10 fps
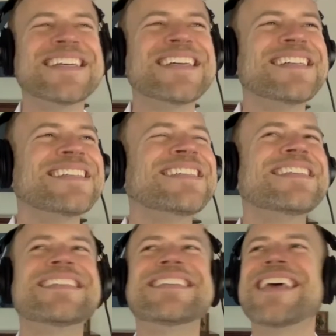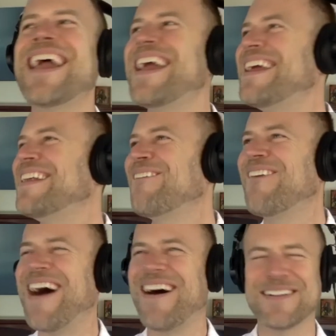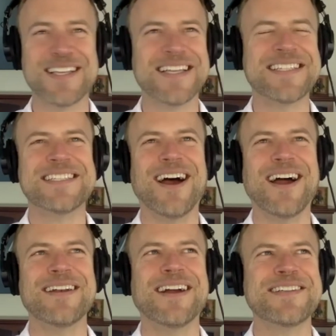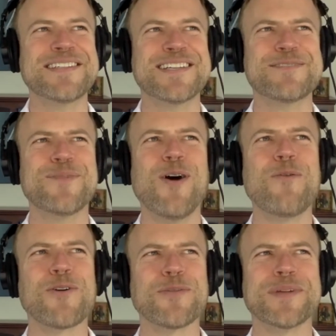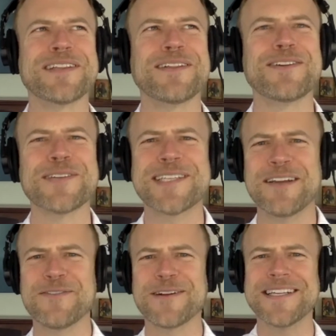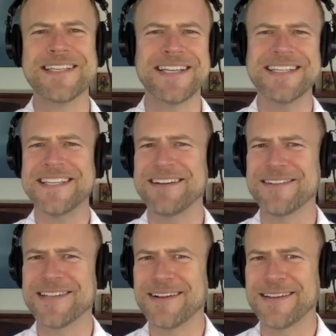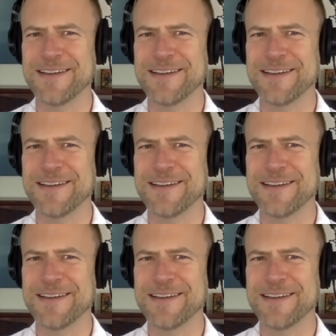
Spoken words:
insane. Incredible. Wow. It's not just a small world, but the little synchronicities here and there that you